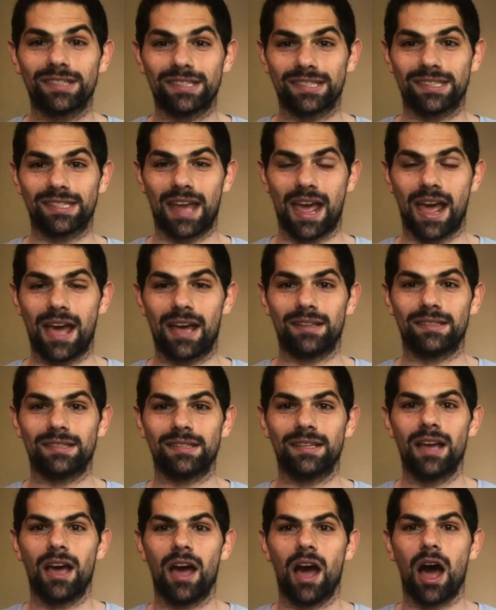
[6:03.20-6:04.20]

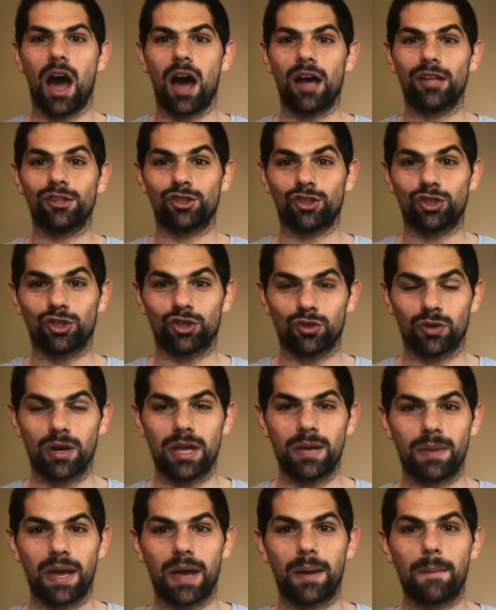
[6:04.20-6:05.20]
stance on
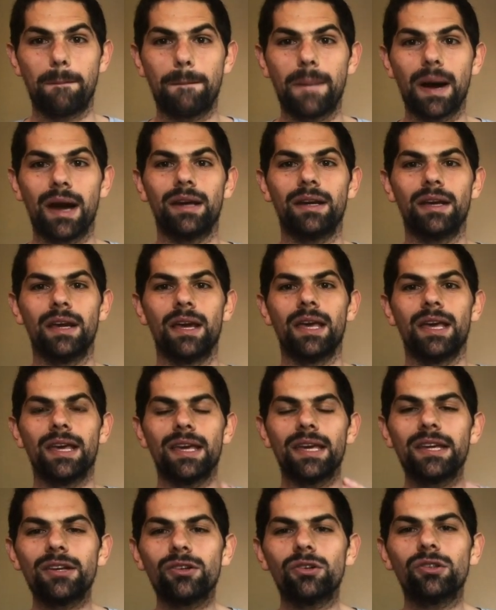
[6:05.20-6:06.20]
streaming. But
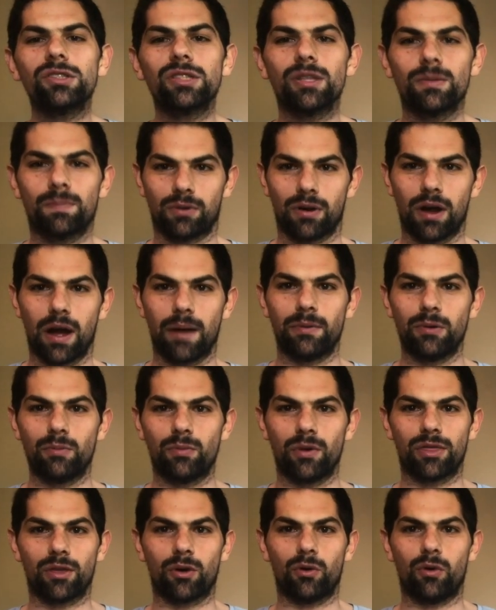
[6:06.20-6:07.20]
here's the problem
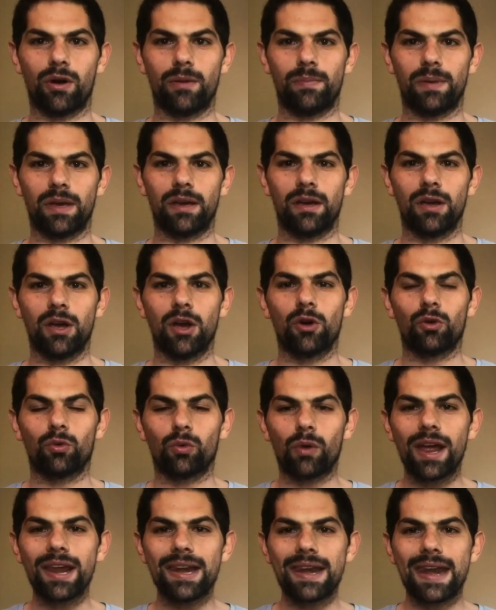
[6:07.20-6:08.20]
with Quibi.
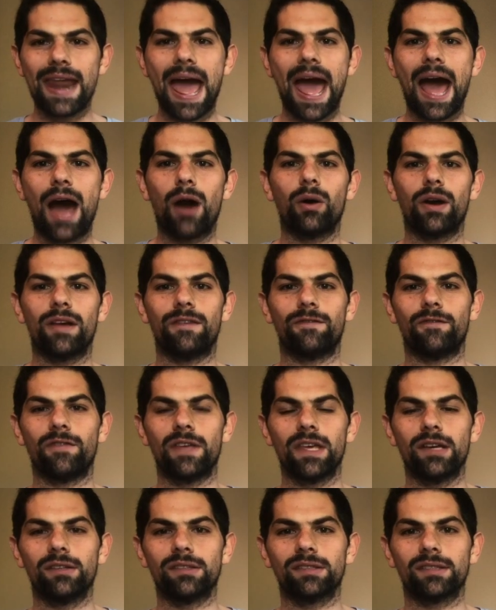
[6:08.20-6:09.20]
Right now, it
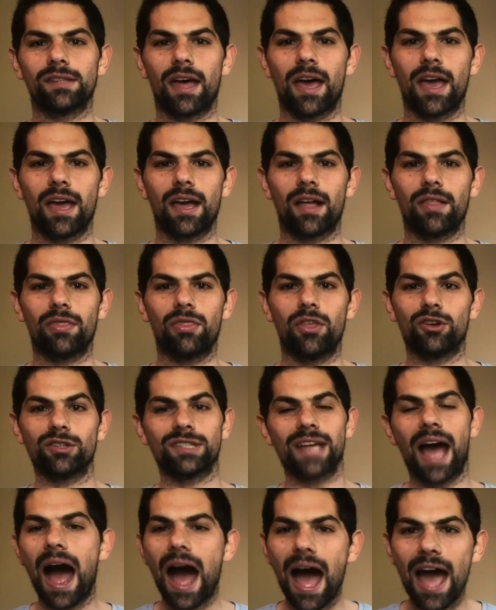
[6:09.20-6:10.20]
feels like there's
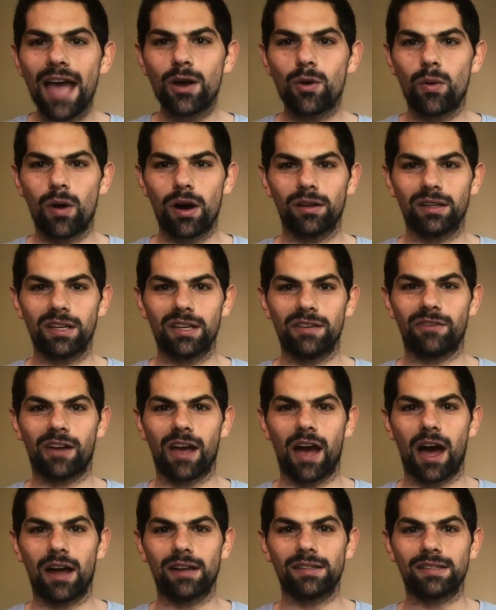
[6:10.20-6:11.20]
high quality of
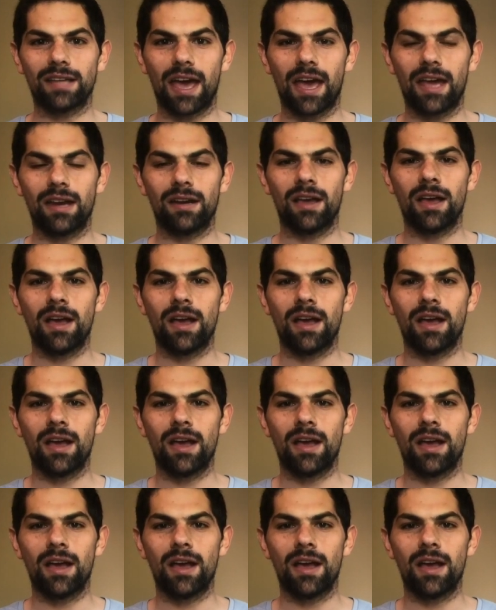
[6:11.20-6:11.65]
content.